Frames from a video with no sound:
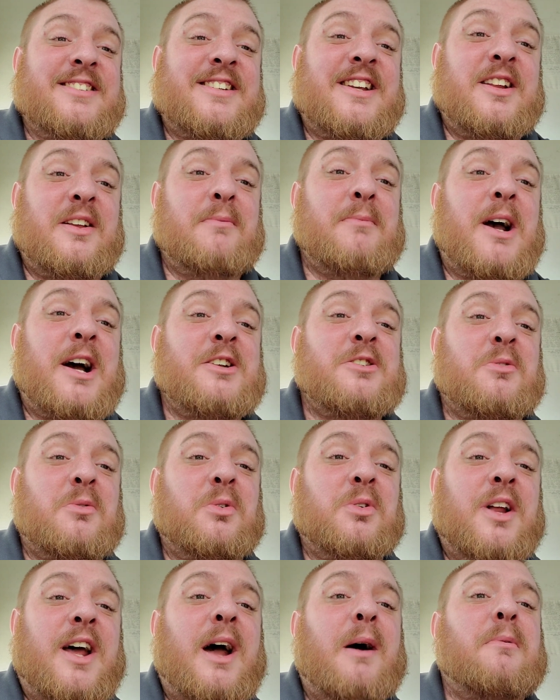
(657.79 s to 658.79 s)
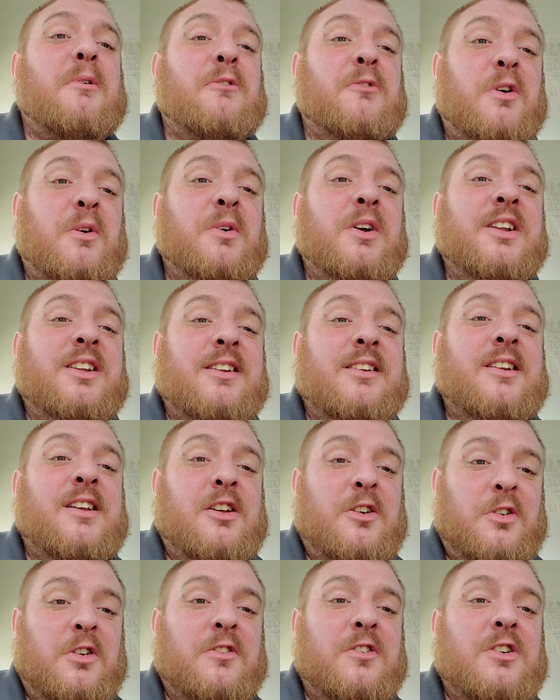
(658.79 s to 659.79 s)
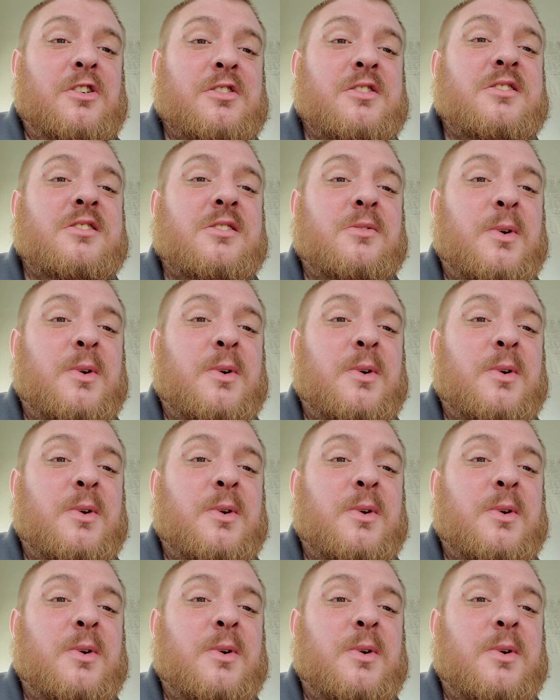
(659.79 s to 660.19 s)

Can you imagine what would happen if we went into the universe?